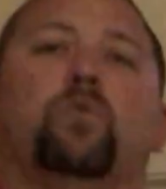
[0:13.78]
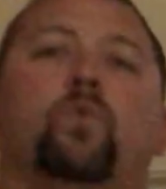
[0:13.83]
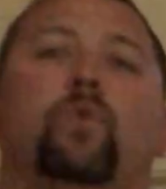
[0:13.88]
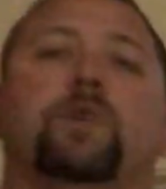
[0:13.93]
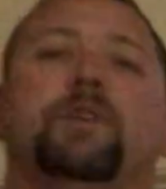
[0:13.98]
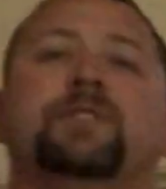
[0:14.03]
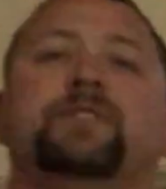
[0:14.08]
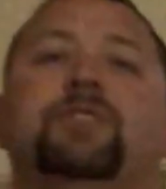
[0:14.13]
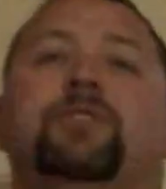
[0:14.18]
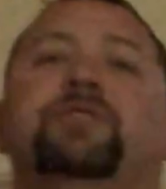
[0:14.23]

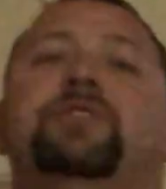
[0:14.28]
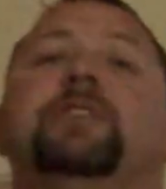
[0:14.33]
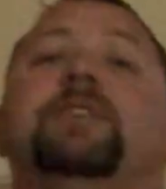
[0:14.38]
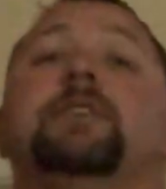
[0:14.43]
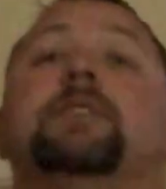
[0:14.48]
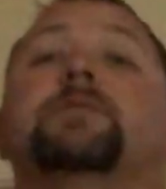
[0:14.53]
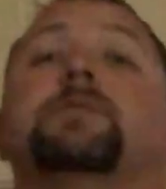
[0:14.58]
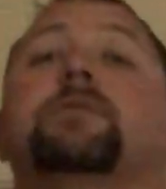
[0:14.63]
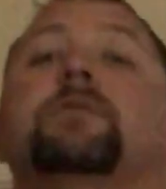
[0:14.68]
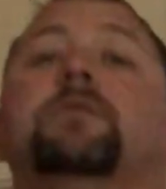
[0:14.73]
What is
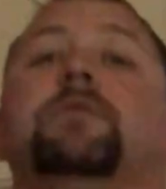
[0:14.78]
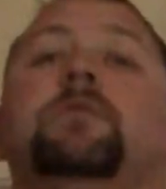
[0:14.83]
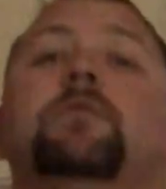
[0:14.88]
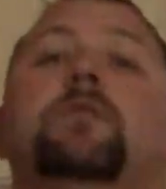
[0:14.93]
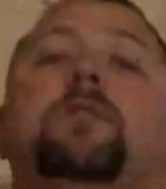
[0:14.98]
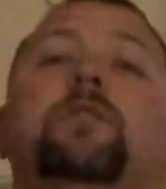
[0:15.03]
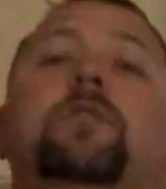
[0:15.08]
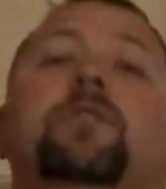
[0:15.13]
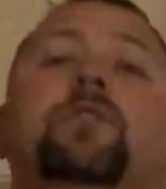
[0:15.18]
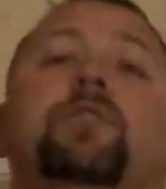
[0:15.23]
eugenics?
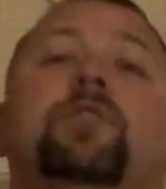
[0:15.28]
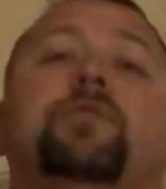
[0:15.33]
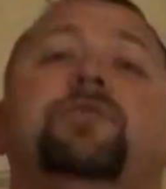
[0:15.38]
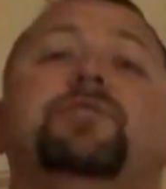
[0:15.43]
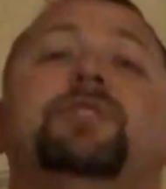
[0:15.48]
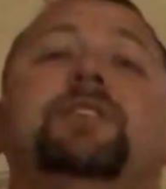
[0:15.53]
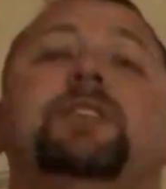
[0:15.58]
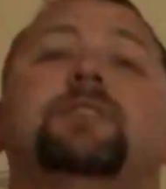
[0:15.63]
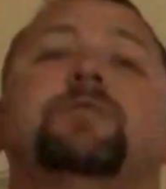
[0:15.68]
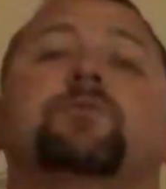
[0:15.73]

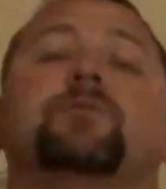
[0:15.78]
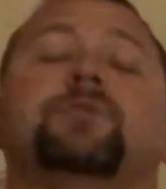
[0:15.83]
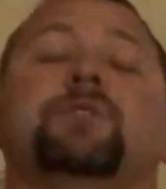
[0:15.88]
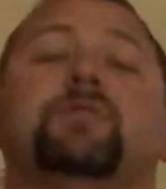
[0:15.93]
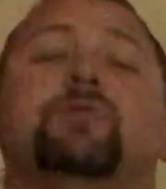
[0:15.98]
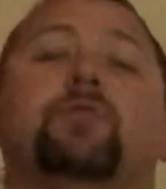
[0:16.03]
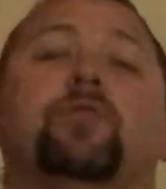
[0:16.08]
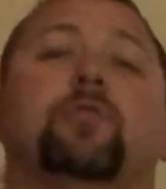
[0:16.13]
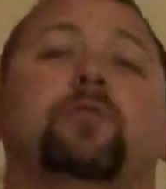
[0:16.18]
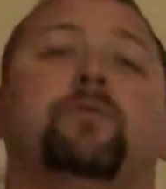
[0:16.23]
Eugenics was
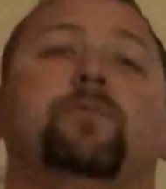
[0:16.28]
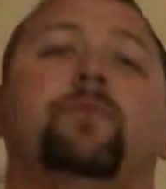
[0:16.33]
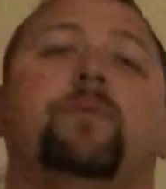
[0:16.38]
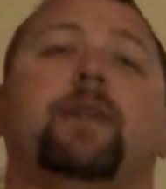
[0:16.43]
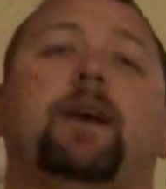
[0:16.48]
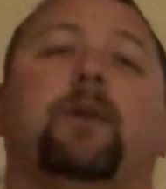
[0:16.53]
a term